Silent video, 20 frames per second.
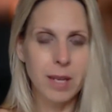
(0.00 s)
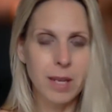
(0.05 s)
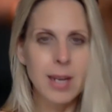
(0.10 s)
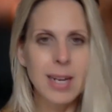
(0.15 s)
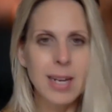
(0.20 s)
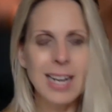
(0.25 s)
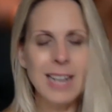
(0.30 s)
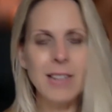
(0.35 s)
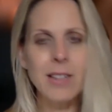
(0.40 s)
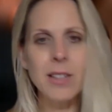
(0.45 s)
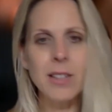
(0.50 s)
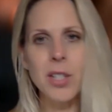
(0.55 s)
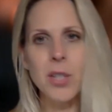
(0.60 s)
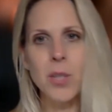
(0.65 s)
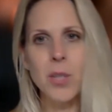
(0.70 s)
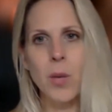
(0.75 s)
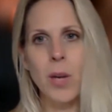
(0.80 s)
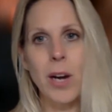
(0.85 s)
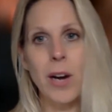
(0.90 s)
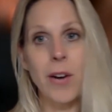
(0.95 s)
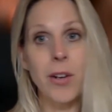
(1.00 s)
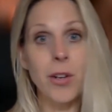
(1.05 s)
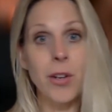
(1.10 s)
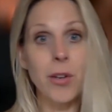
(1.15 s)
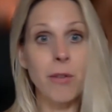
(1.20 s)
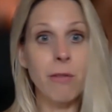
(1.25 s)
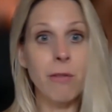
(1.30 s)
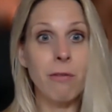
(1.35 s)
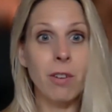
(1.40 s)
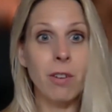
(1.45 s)
And this is where
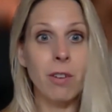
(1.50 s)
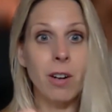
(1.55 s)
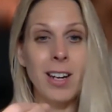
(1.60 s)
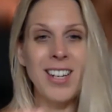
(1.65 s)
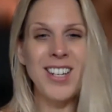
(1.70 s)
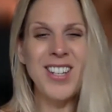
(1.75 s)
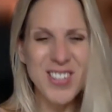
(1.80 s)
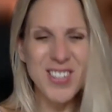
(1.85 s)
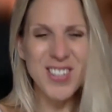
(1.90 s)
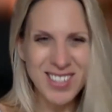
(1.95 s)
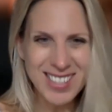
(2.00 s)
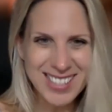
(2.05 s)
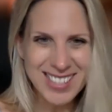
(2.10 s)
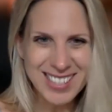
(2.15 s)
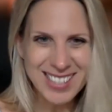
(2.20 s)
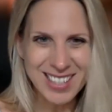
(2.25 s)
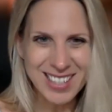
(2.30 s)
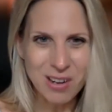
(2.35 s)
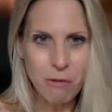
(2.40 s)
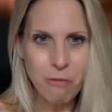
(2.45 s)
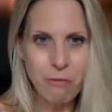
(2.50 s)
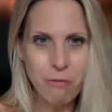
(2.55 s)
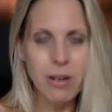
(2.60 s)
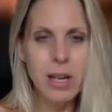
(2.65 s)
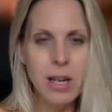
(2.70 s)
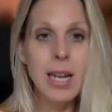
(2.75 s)
you find yourself